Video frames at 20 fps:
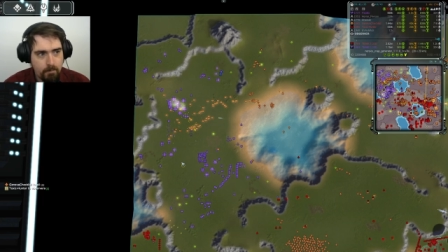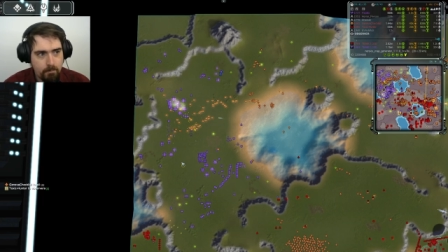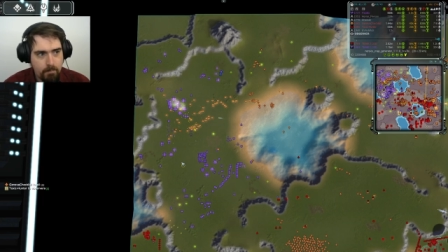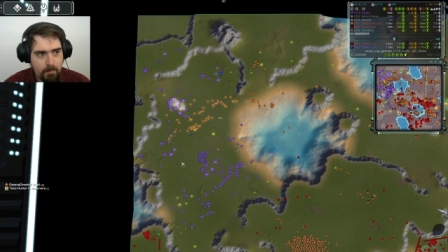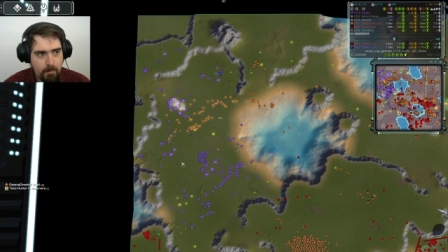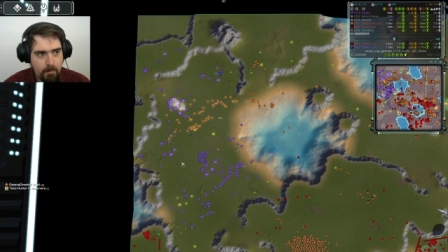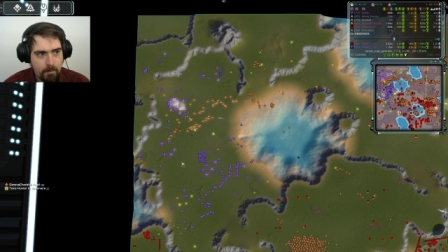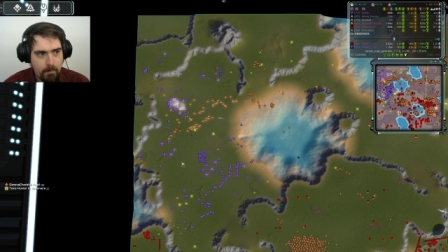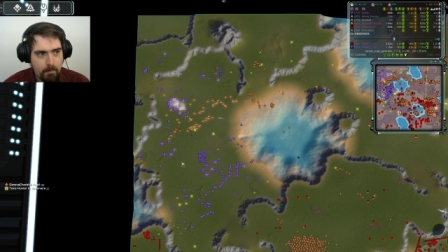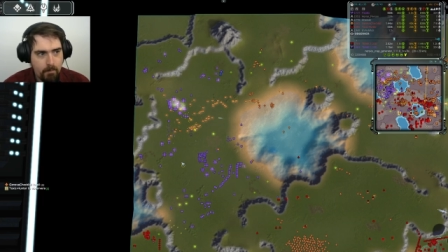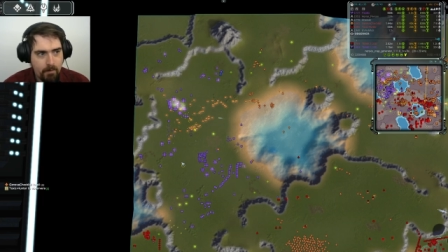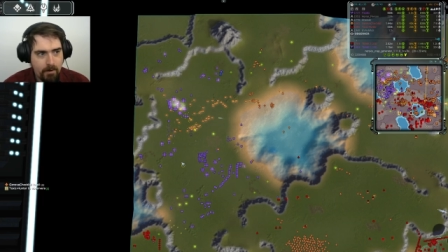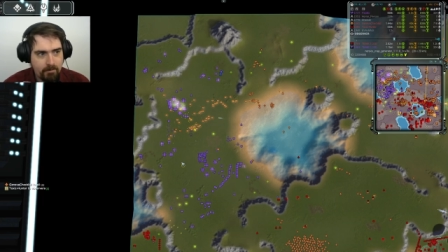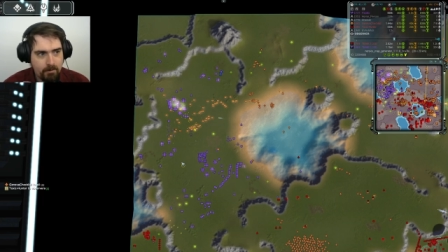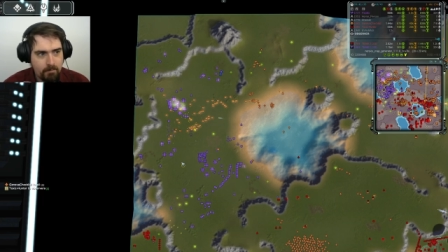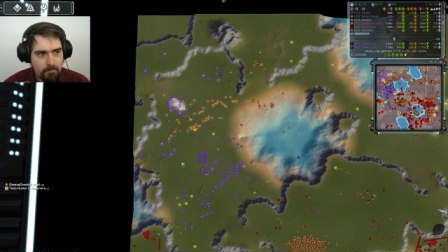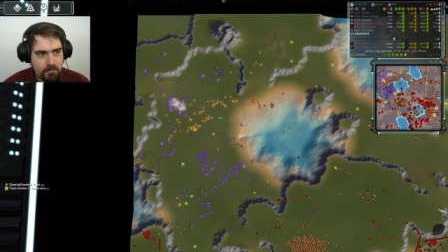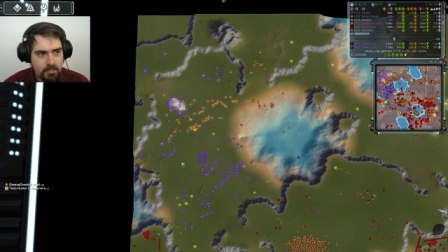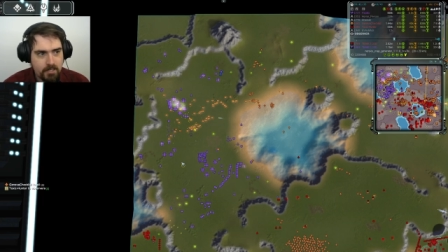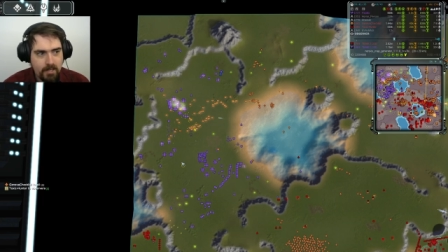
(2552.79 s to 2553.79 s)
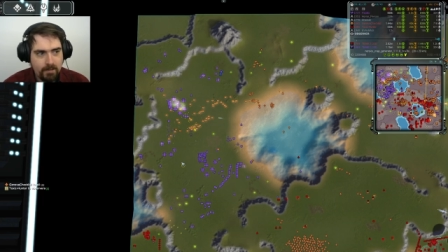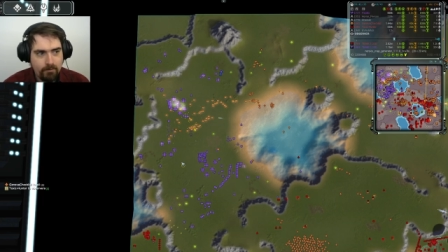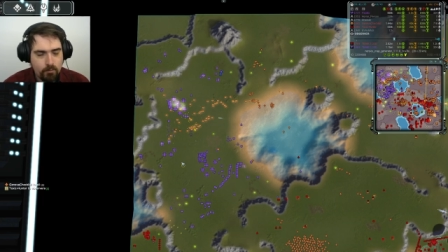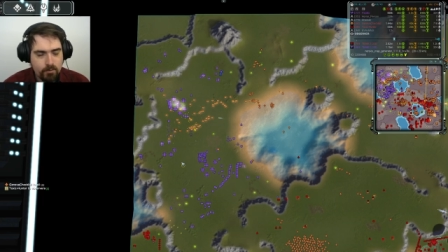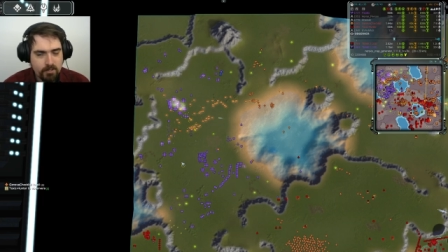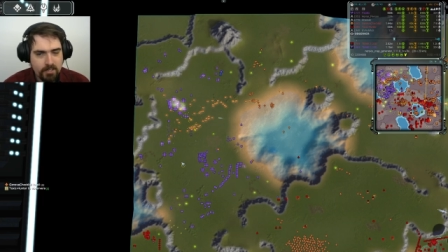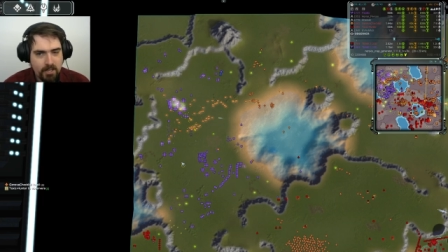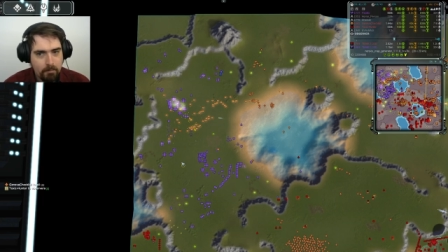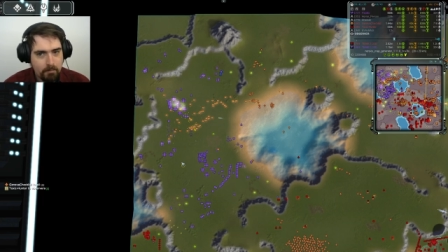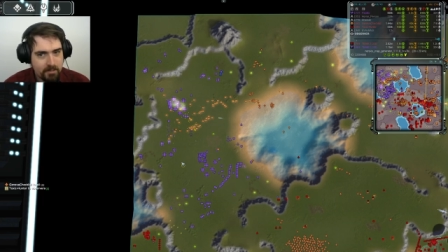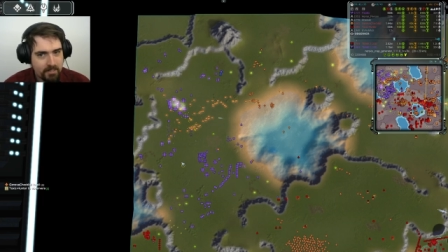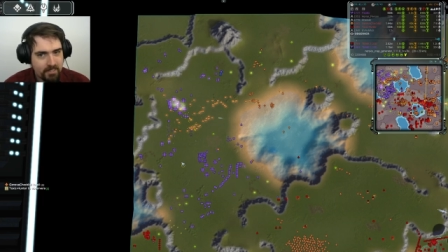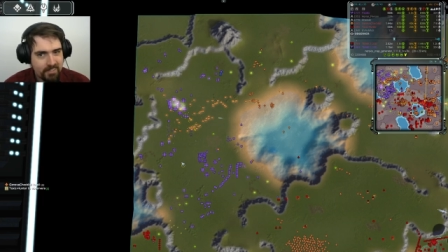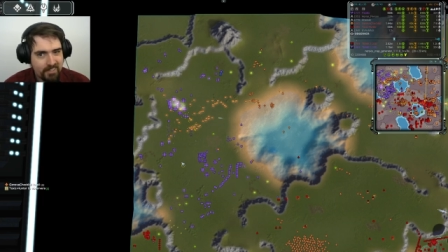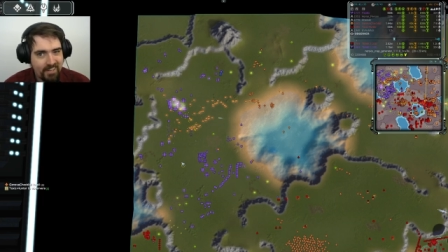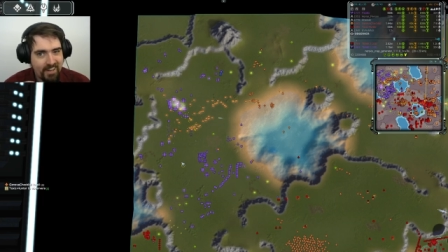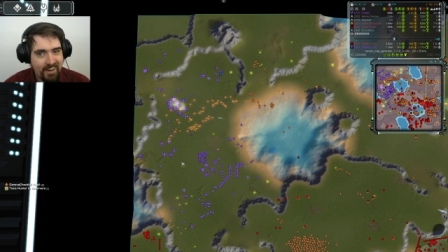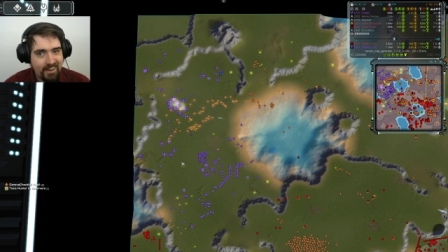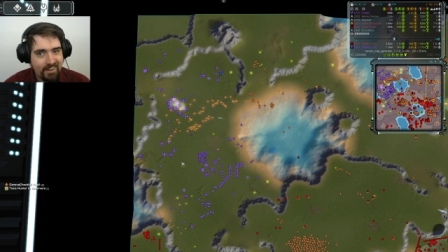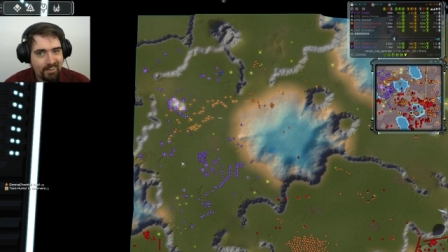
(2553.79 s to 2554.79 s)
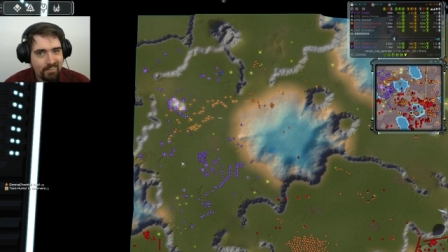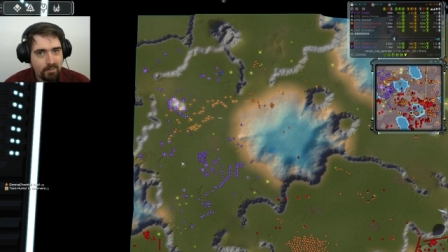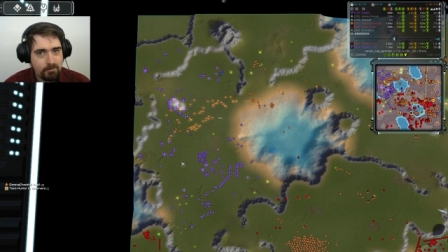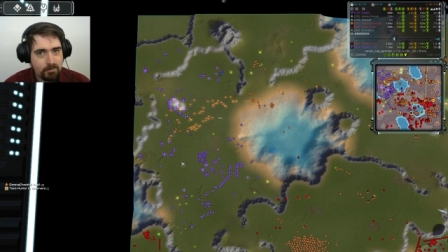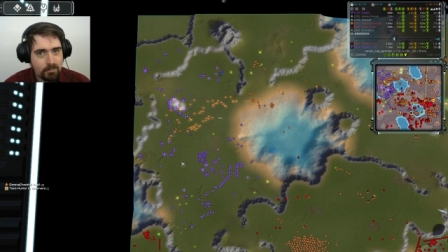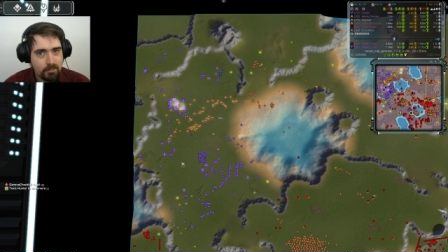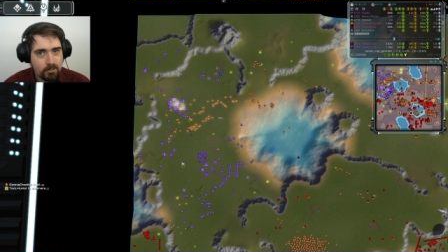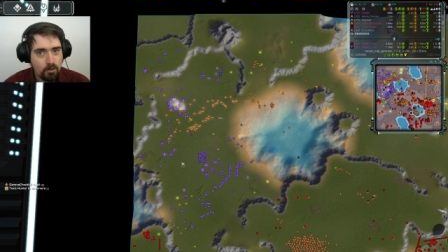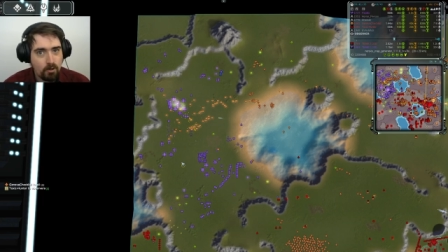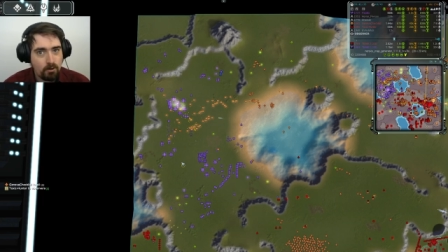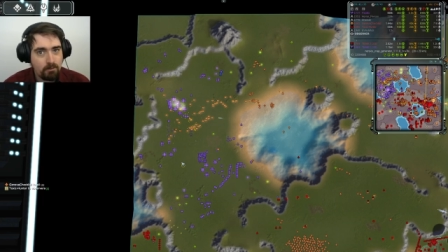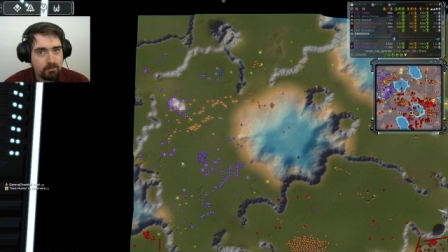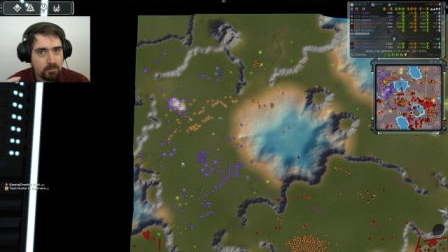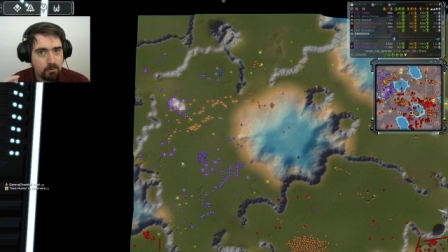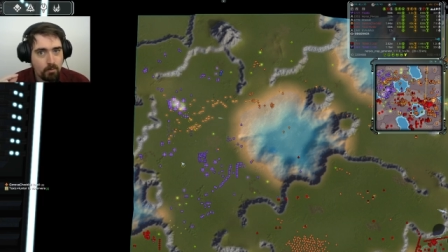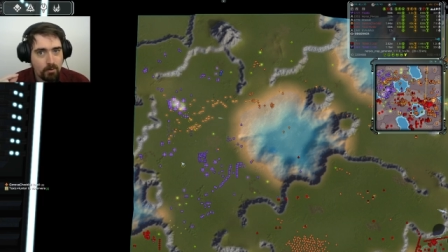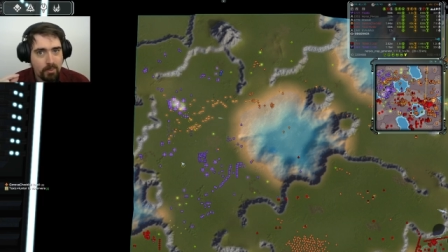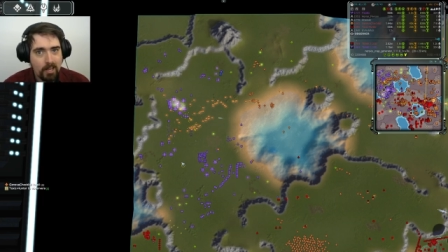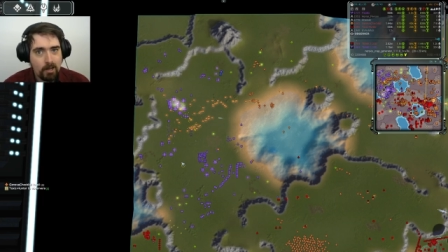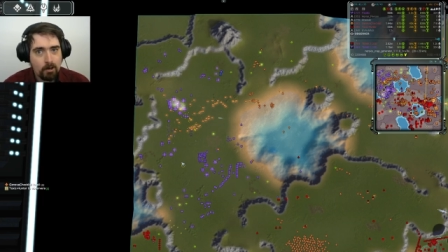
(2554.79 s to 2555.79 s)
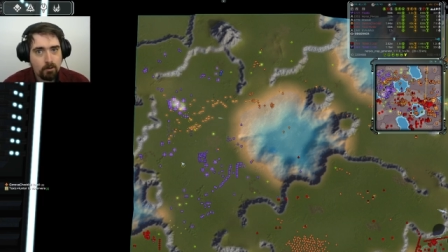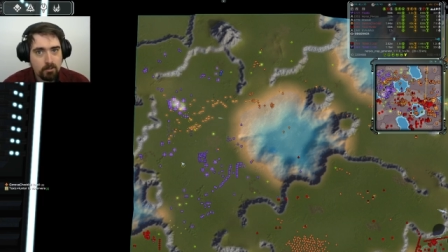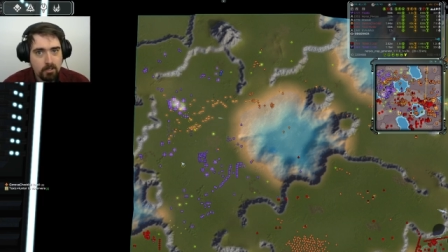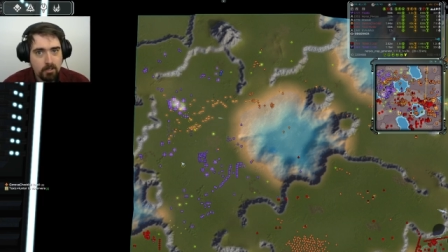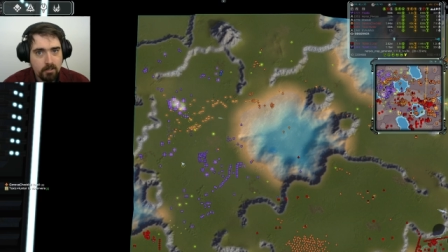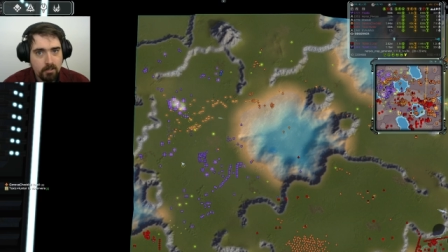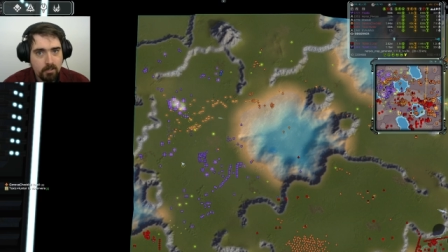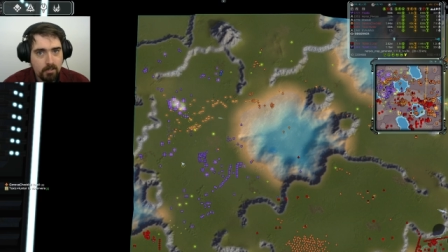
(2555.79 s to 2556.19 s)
where um, Geneva was able to take the restorers without